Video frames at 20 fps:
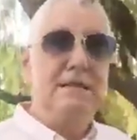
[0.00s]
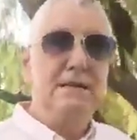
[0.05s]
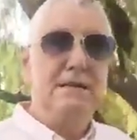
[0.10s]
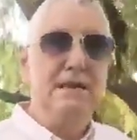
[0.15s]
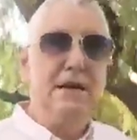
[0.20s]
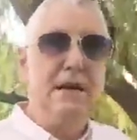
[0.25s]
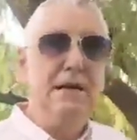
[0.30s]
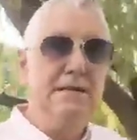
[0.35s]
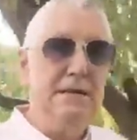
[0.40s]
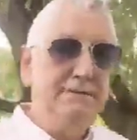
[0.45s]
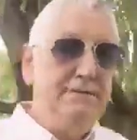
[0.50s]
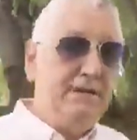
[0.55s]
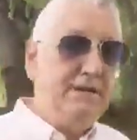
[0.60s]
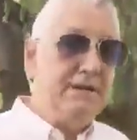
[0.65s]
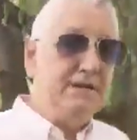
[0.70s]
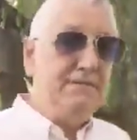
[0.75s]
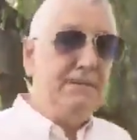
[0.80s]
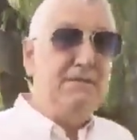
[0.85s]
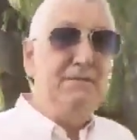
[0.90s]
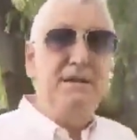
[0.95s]
Society
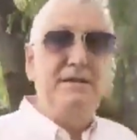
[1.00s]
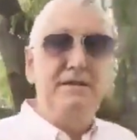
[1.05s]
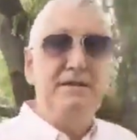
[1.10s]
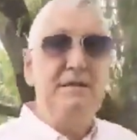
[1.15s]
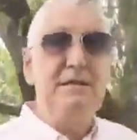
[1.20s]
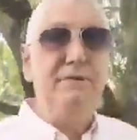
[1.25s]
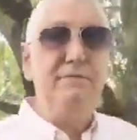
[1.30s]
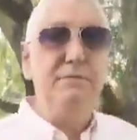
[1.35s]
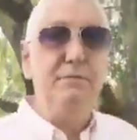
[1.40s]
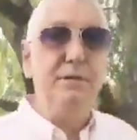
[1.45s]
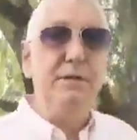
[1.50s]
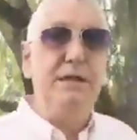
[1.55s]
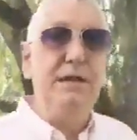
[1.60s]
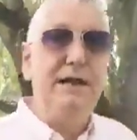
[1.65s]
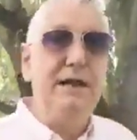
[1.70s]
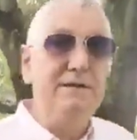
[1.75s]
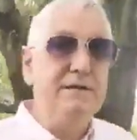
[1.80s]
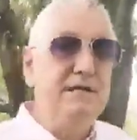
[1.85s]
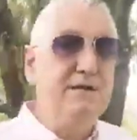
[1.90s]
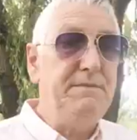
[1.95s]
because my mother suffered with
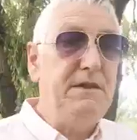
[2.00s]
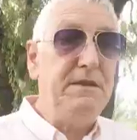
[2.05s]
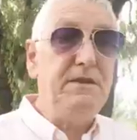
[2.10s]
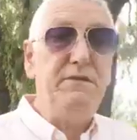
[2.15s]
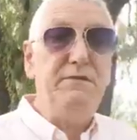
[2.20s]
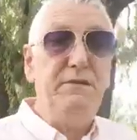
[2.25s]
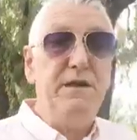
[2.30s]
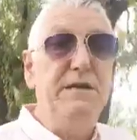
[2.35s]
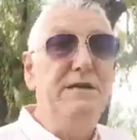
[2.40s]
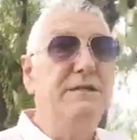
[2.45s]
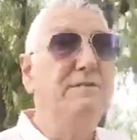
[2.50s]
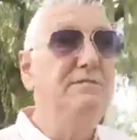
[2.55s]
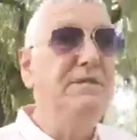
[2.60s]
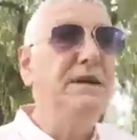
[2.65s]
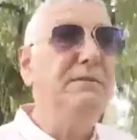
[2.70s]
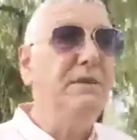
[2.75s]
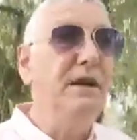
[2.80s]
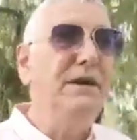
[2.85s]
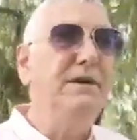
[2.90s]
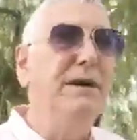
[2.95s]
that, and some other friends
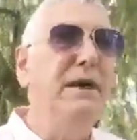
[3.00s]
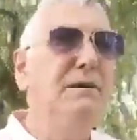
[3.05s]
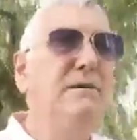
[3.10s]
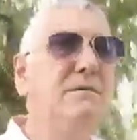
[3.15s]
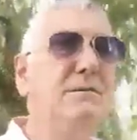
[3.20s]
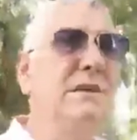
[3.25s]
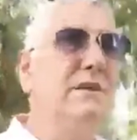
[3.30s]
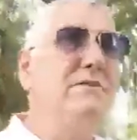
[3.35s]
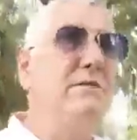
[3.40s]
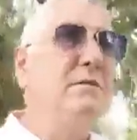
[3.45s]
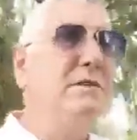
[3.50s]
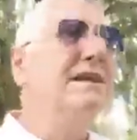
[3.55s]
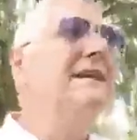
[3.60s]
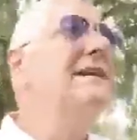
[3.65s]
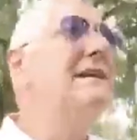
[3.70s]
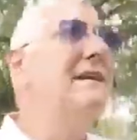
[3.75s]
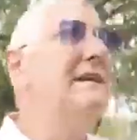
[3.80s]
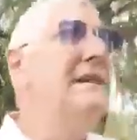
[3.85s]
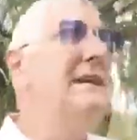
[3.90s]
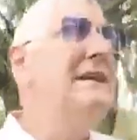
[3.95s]
and people I know suffer
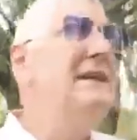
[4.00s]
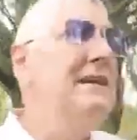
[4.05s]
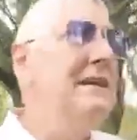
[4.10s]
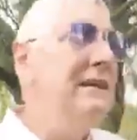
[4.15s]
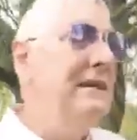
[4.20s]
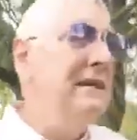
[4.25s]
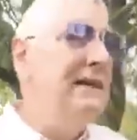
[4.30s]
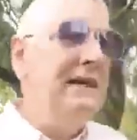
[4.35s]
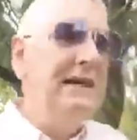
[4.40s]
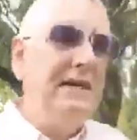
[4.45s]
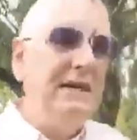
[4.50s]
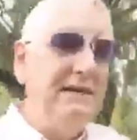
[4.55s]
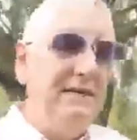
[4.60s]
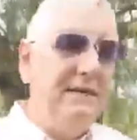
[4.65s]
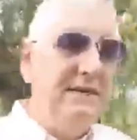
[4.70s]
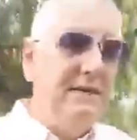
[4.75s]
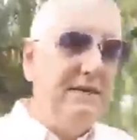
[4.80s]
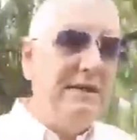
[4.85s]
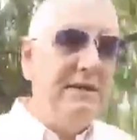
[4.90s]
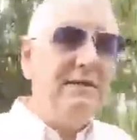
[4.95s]
with it,
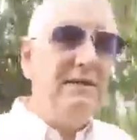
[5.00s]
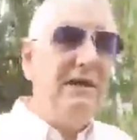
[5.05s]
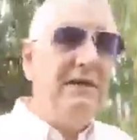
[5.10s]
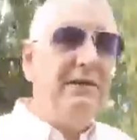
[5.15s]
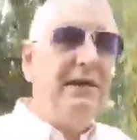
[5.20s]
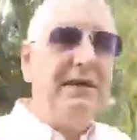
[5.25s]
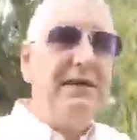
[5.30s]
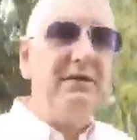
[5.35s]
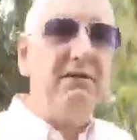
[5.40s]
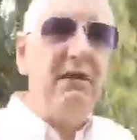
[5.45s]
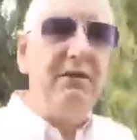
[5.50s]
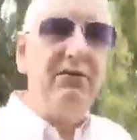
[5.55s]
and there's things like that.